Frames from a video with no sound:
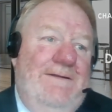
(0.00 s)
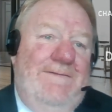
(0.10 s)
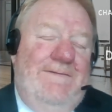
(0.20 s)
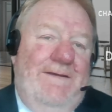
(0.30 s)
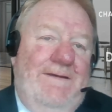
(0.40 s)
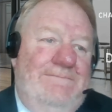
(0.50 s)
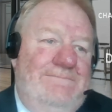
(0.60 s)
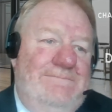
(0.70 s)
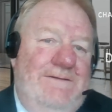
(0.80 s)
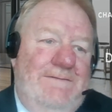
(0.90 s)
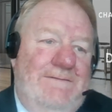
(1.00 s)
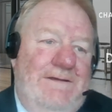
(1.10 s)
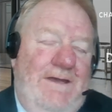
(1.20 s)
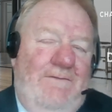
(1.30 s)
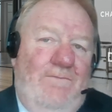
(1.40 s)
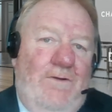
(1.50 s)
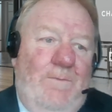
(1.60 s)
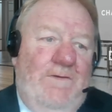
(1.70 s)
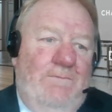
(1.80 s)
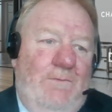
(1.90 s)
So, it's a can of
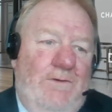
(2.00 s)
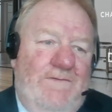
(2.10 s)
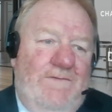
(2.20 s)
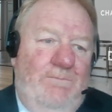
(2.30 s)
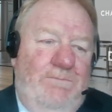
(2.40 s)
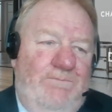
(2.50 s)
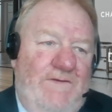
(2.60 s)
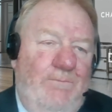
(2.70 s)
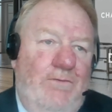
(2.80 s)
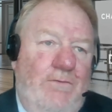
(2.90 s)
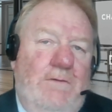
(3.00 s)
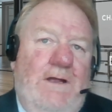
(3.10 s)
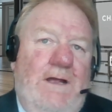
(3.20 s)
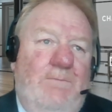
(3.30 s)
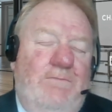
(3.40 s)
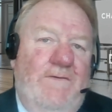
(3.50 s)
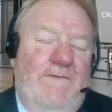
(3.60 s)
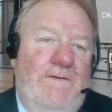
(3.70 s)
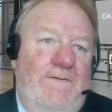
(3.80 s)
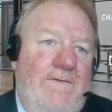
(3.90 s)
worms, and we want simple
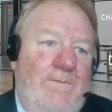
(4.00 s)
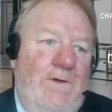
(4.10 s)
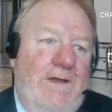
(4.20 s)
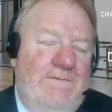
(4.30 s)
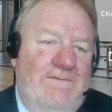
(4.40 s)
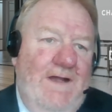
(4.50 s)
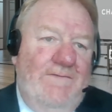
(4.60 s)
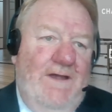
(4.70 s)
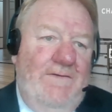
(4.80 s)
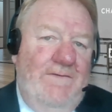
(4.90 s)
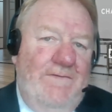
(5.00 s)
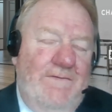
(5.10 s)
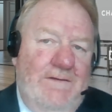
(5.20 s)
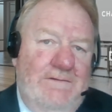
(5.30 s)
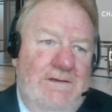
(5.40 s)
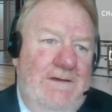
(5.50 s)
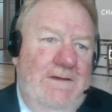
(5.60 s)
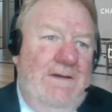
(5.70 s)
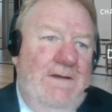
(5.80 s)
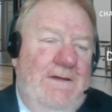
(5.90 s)
procedures where tax agents can
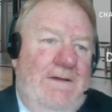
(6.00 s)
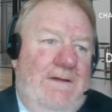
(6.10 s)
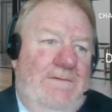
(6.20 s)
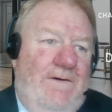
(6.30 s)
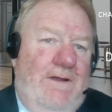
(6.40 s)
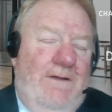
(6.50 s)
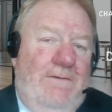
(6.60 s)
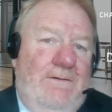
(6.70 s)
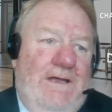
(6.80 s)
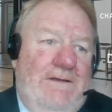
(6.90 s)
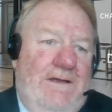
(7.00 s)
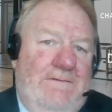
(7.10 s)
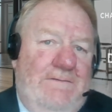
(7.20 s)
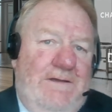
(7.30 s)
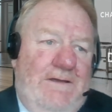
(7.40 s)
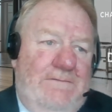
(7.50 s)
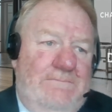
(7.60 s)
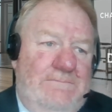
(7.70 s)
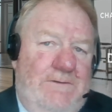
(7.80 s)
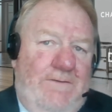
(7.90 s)
follow and
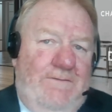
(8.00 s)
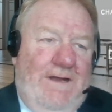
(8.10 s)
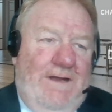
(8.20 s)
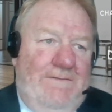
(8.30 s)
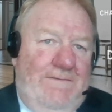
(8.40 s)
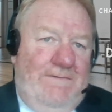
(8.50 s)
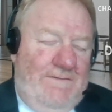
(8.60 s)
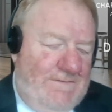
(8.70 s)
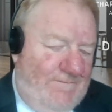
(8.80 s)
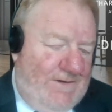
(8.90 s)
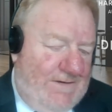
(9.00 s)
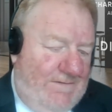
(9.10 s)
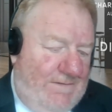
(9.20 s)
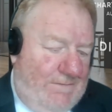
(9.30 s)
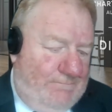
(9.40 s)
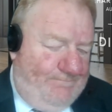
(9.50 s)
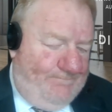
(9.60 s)
not attract the attention of the ATO.